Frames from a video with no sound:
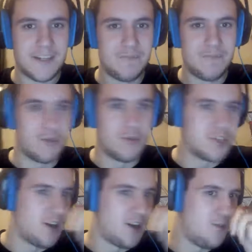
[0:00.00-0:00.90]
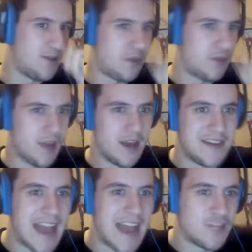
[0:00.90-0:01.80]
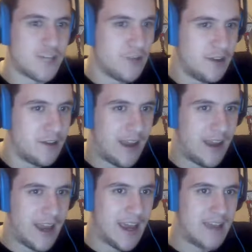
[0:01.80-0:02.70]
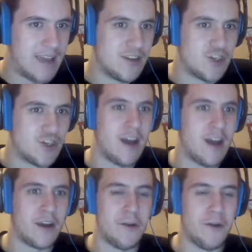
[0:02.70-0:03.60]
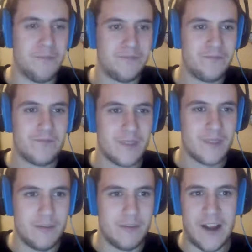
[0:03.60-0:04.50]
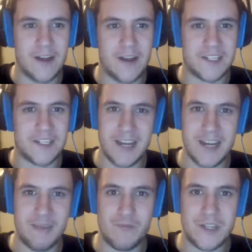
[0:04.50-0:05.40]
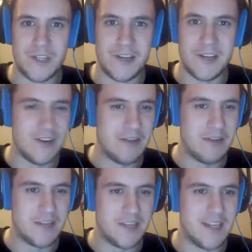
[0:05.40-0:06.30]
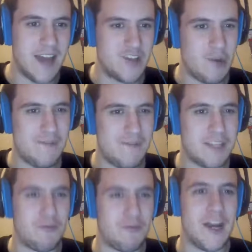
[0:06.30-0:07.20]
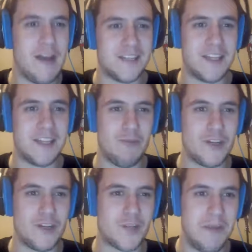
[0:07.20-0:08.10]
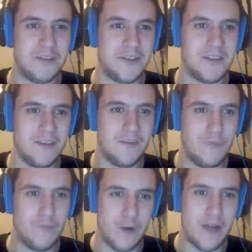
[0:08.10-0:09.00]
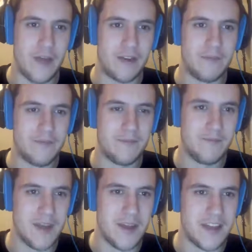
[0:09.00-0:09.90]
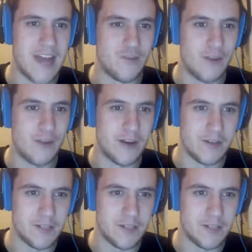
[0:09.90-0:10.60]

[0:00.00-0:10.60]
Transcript: So we'll start with Nashville and Chicago. Blackhawks turned out to not show up for this playoffs as they were swept 4-0 by the Nashville Predators.